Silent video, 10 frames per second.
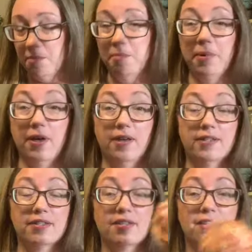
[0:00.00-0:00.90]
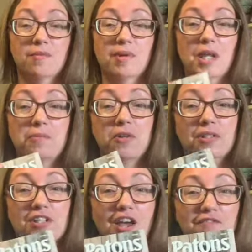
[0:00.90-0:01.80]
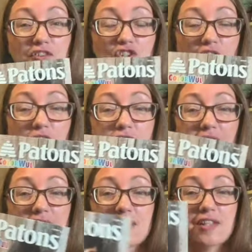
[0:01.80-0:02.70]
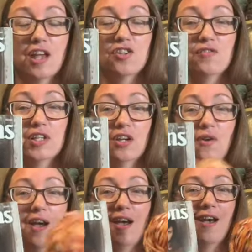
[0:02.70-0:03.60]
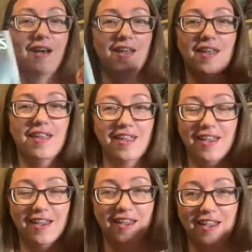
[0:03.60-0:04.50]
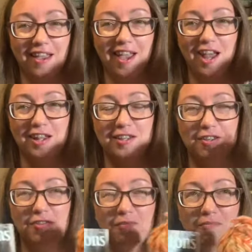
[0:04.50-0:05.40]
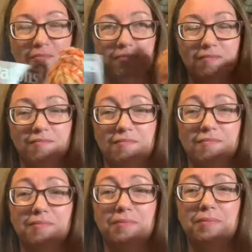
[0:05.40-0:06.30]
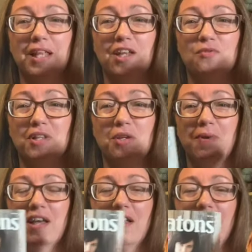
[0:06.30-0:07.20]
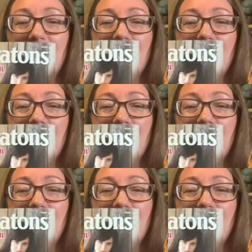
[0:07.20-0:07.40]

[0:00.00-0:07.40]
But when I pulled it off the shelf in the stash video, I had planned really well,